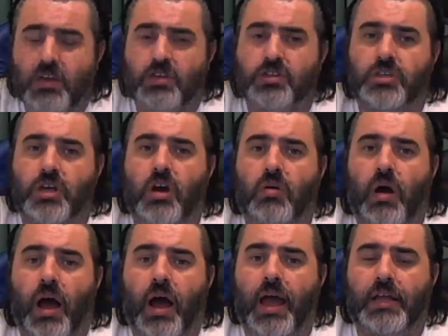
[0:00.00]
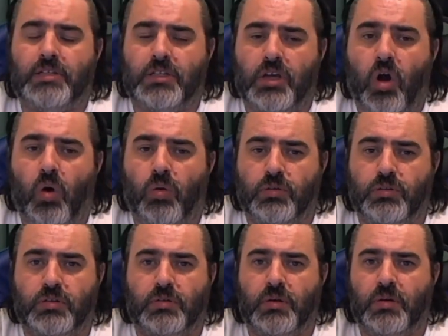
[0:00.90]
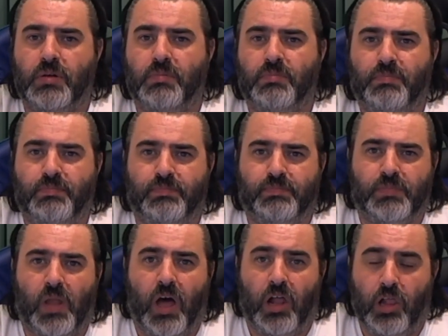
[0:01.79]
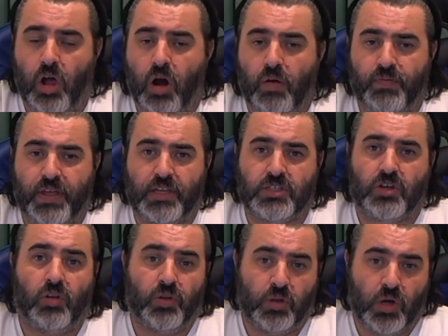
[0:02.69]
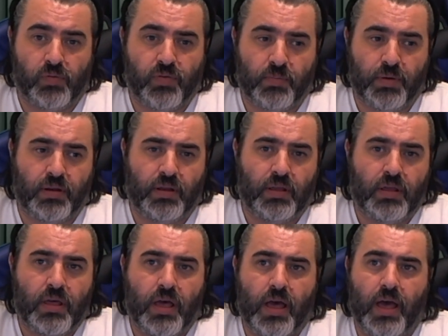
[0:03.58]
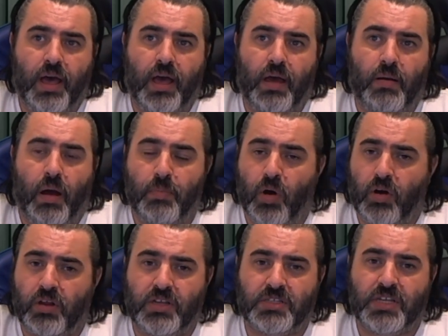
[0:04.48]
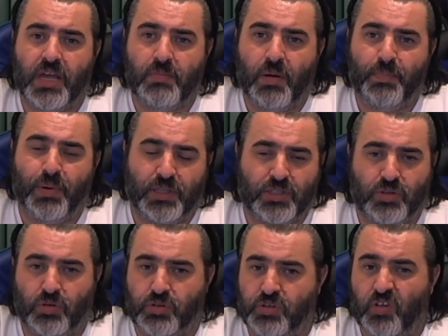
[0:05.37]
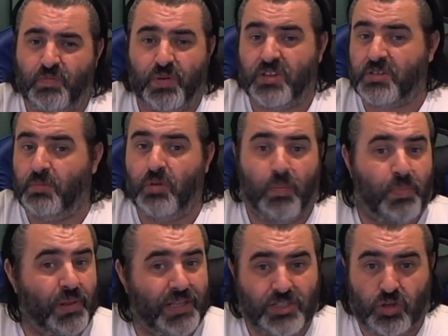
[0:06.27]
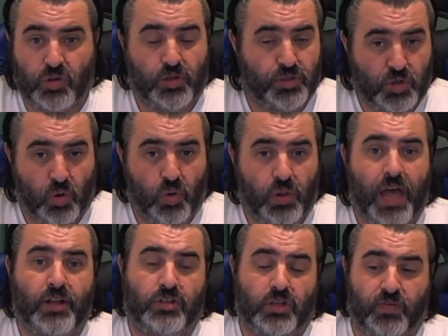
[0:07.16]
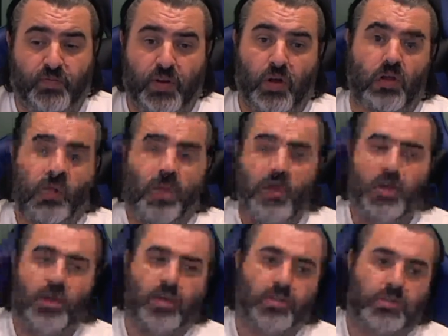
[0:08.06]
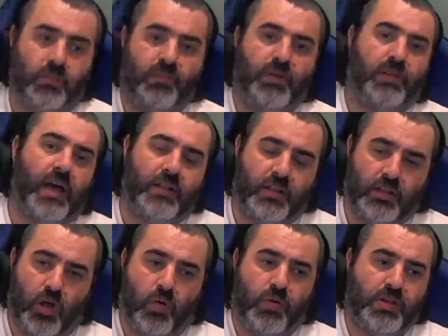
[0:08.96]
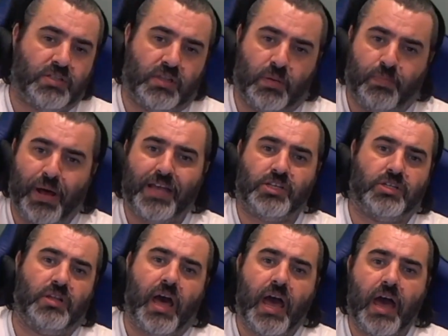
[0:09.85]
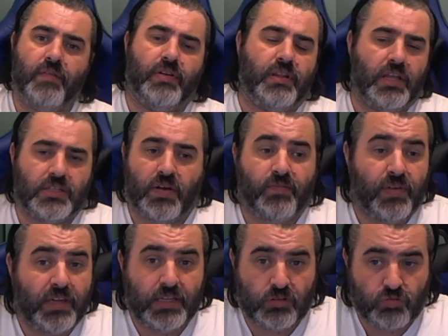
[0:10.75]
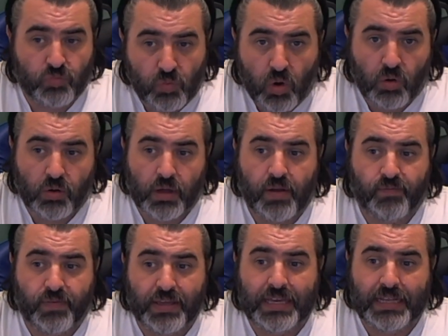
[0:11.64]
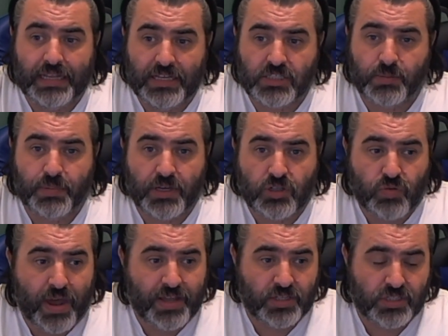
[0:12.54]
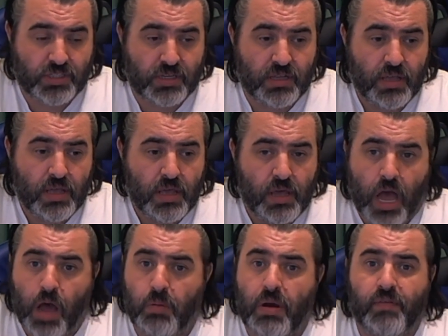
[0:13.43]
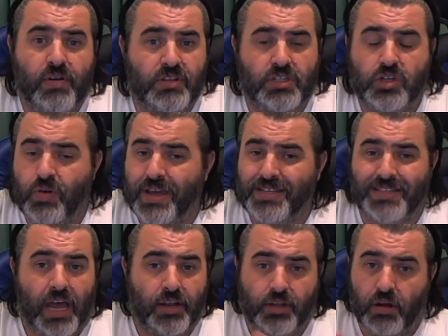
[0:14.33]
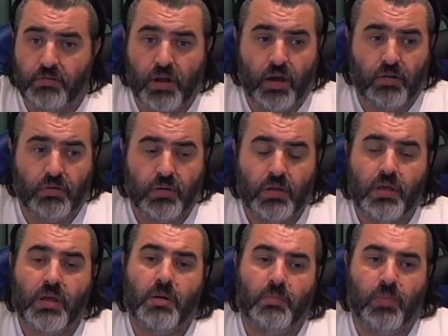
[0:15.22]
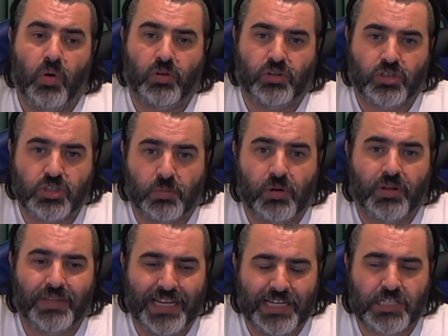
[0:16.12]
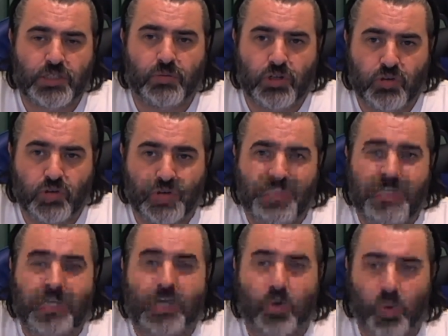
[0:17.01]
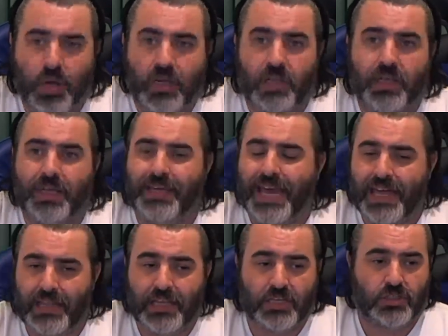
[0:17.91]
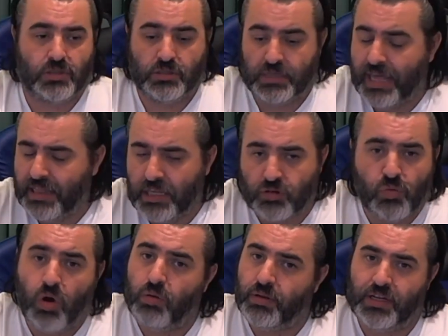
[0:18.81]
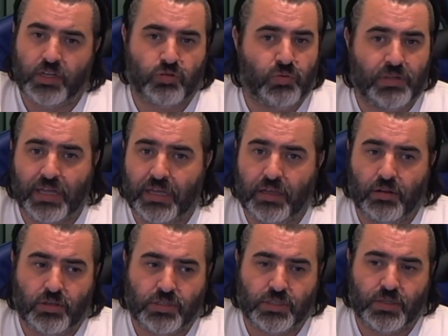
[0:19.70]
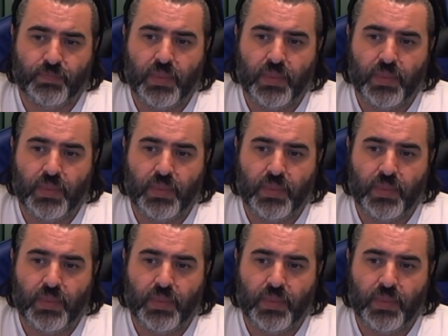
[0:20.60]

So I actually hold a lot of this on the government. I'm not going to say my political stuff because I'm not political at all. I just feel something like the lorries and the passion that I have in this, I think it's wrong and I think it needs to be addressed. However it's addressed, I don't know, but someone needs to address it quickly and get this rolling. It's ridiculous.